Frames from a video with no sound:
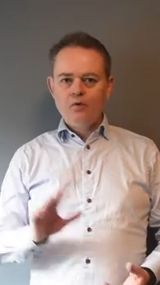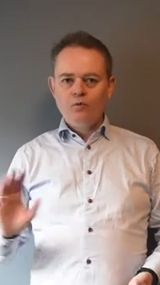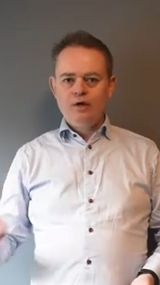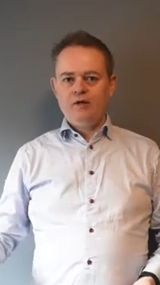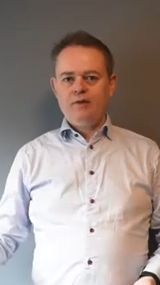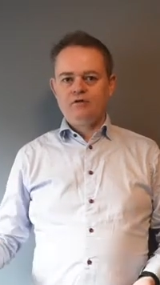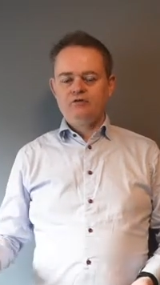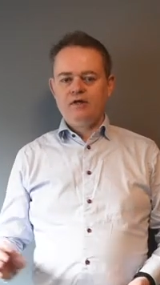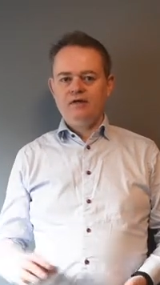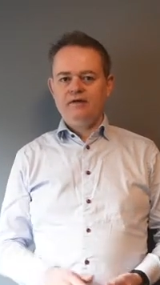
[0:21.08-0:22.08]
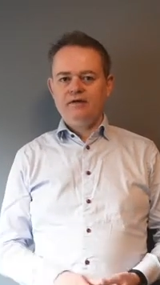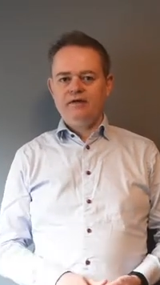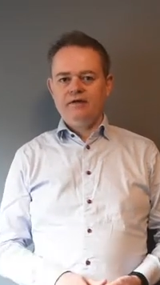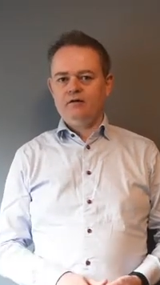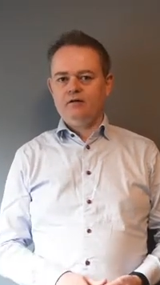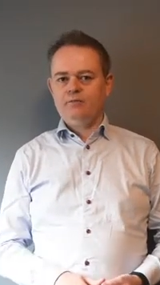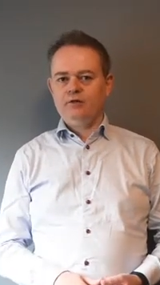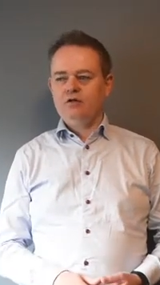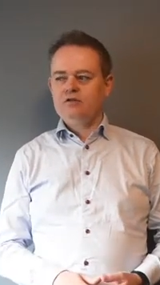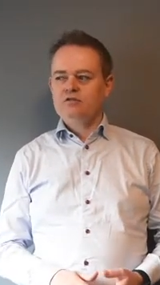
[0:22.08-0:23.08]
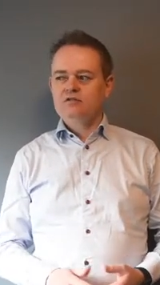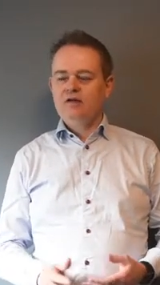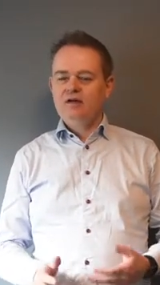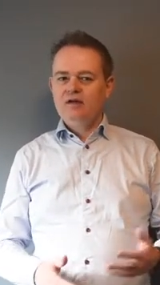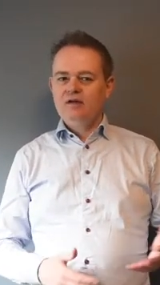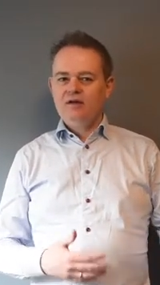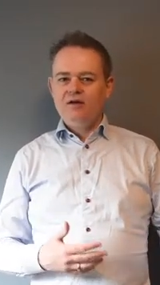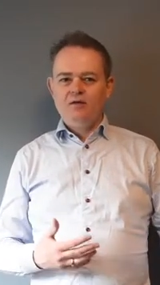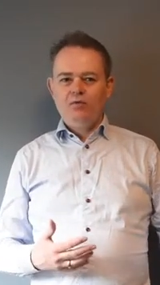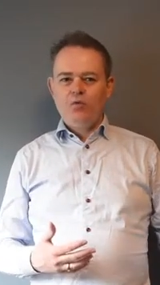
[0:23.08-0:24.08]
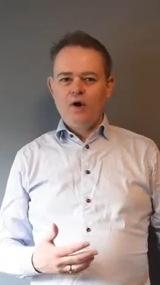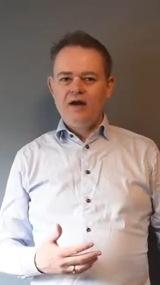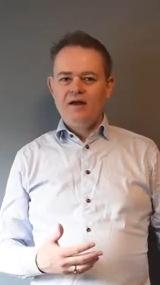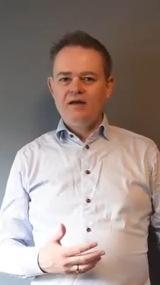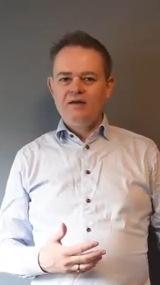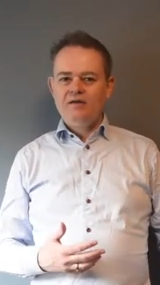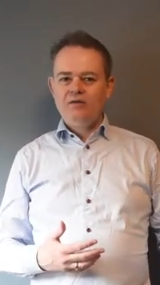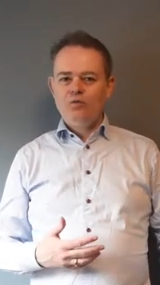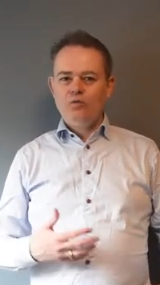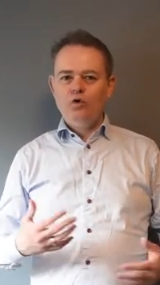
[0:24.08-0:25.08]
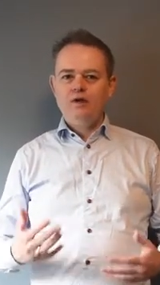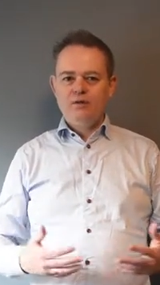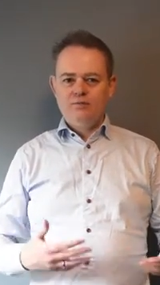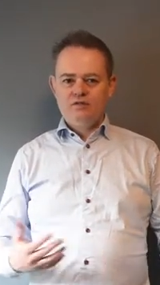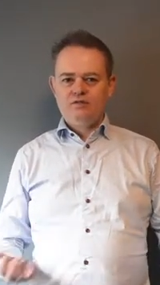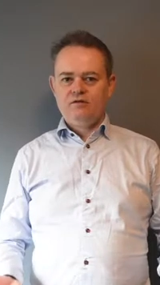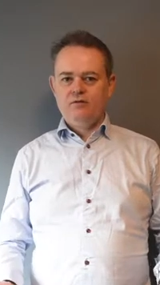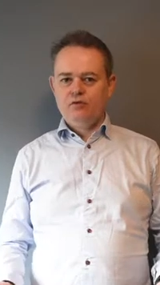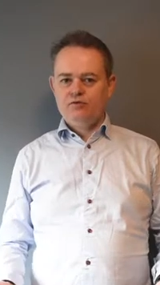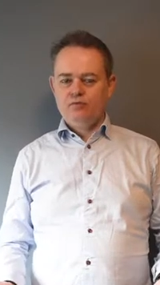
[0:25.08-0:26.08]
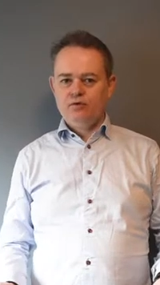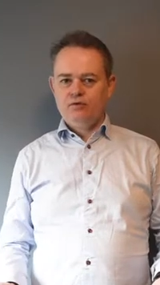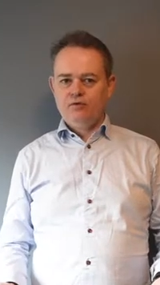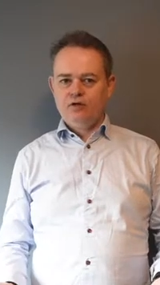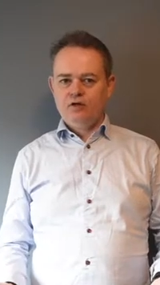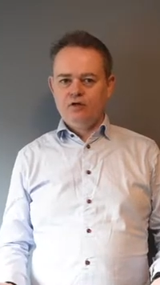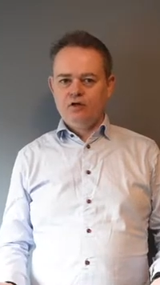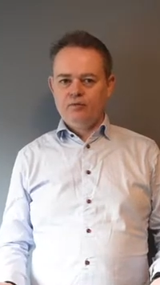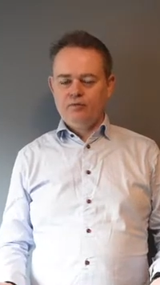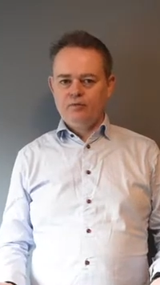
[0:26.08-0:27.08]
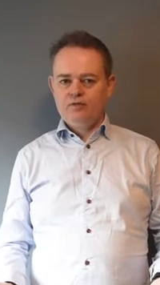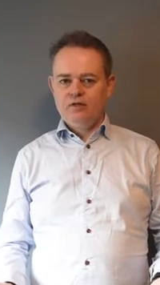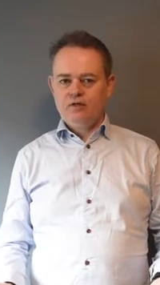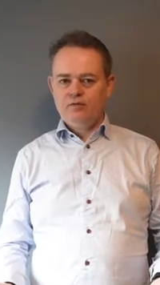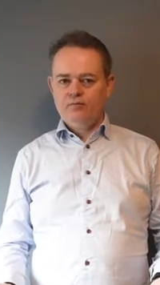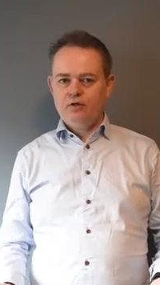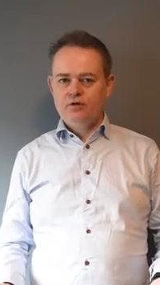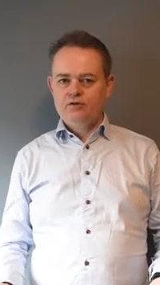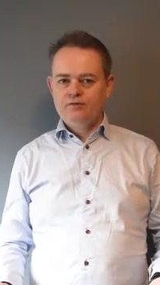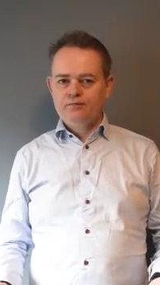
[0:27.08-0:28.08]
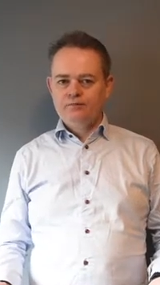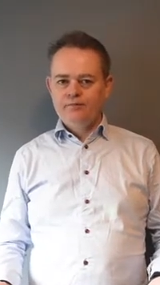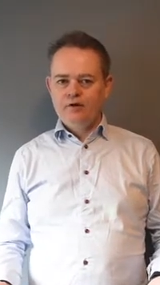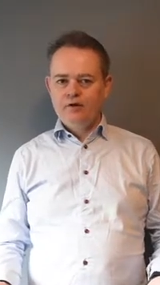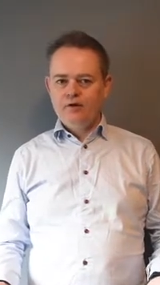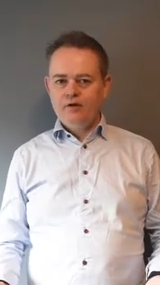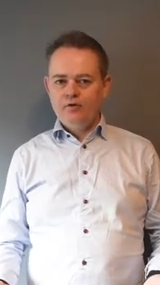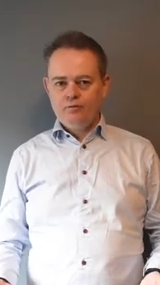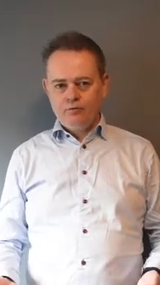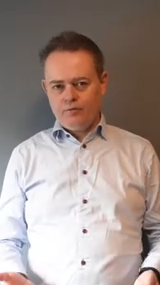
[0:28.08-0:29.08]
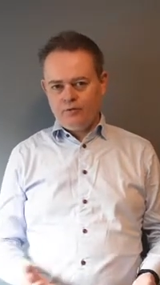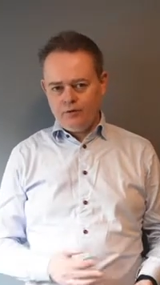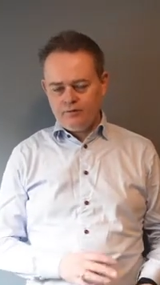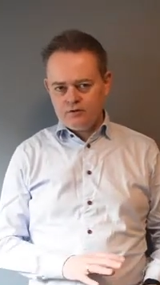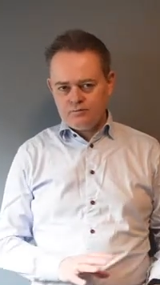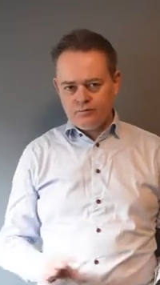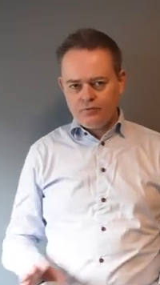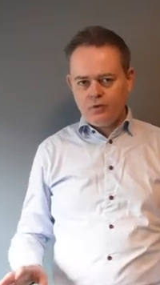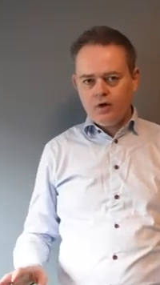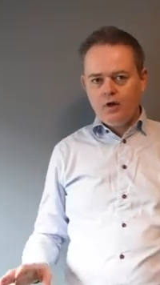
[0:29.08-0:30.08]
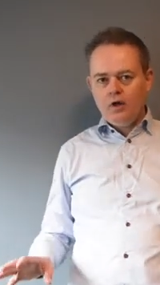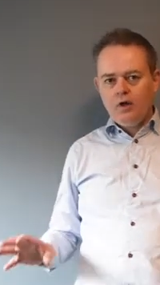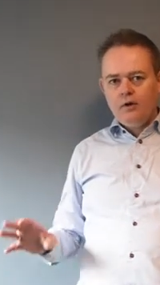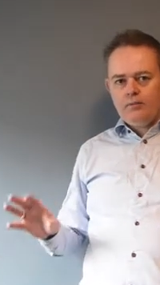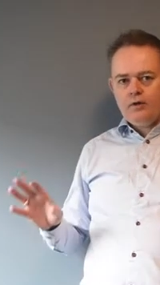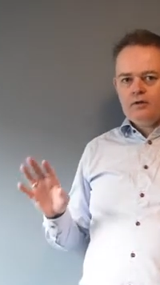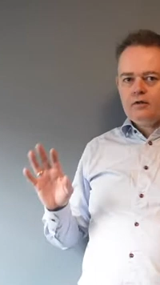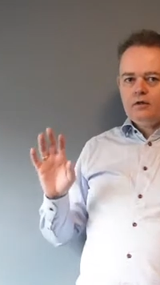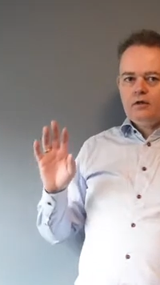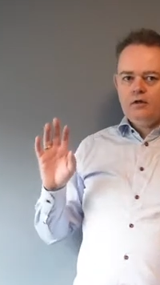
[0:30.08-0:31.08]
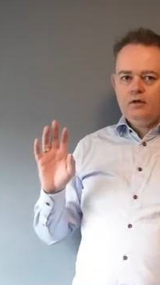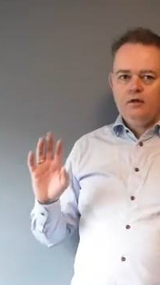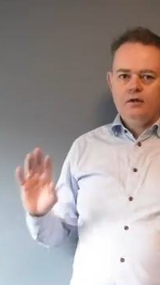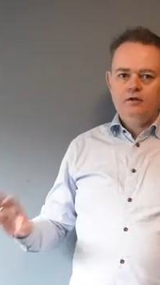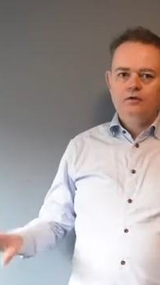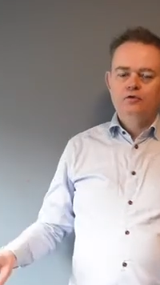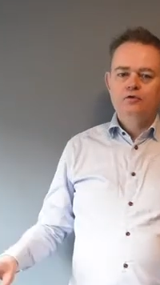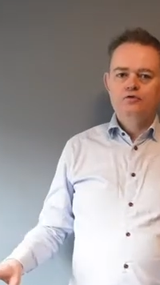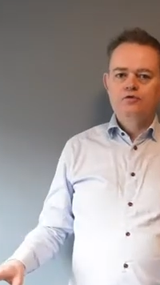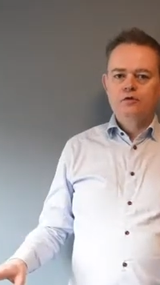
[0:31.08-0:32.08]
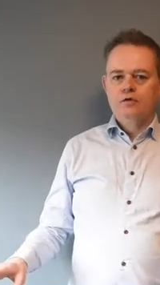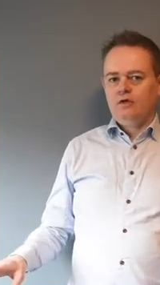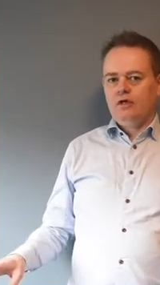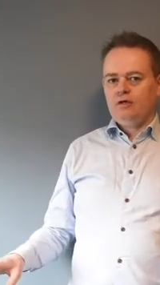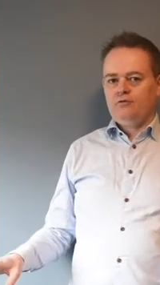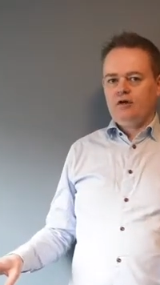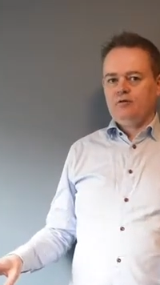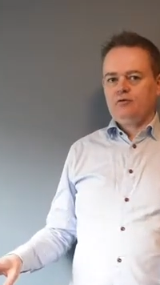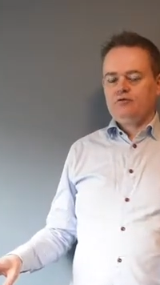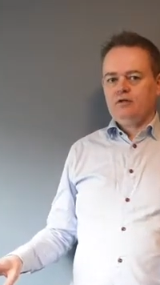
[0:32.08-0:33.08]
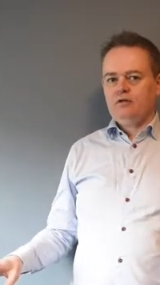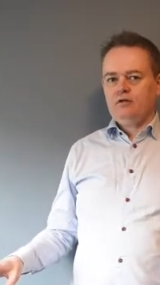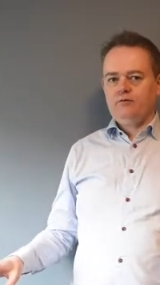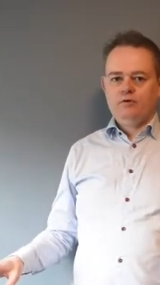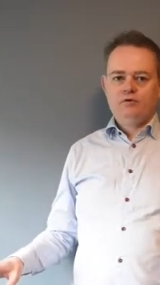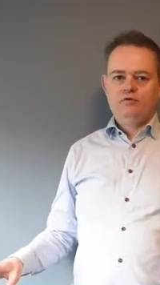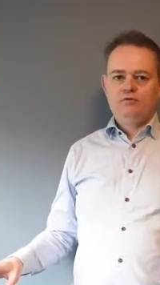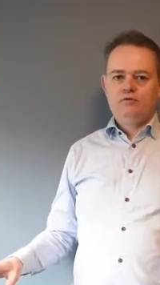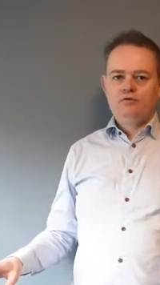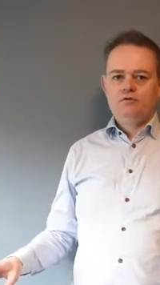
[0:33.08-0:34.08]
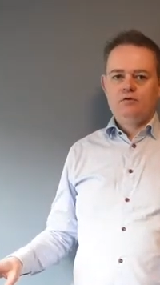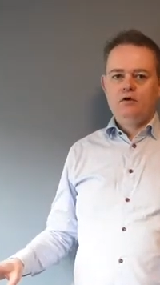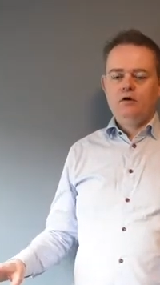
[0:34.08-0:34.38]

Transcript: We'll get back to that later, because why wouldn't I measure the most important thing on my website? Because you've probably heard this before, but you lose 95% of your customers